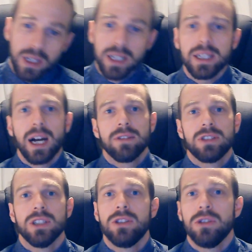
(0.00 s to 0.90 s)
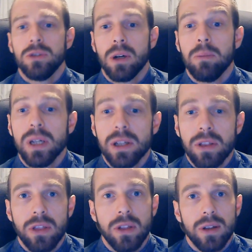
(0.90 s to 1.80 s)
dives into a
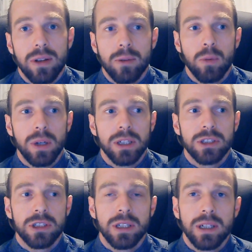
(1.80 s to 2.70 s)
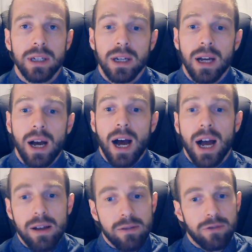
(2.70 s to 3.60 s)
myth which
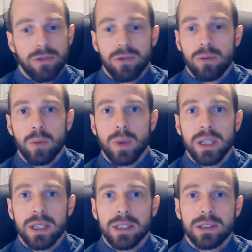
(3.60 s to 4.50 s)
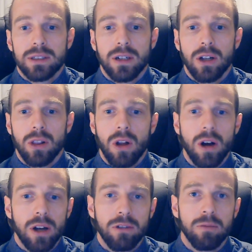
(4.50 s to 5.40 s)
I've witnessed a
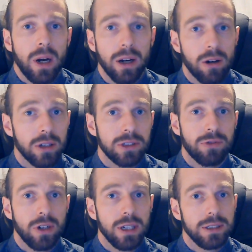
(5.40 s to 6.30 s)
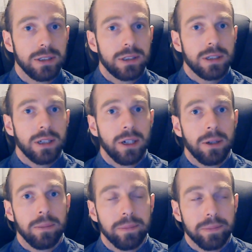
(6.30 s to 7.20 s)
lot of my artist friends
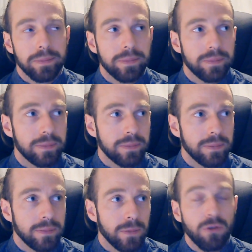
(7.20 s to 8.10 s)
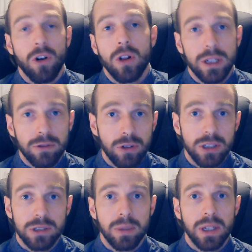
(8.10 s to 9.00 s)
falling for
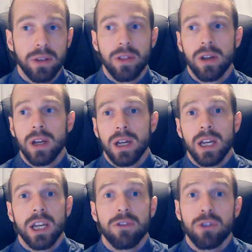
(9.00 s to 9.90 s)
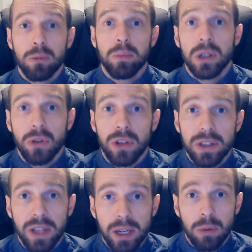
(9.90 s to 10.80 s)
this myth. If you build
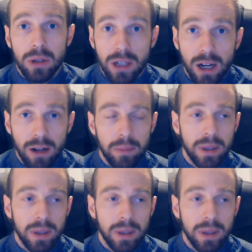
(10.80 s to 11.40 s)
it, they will come.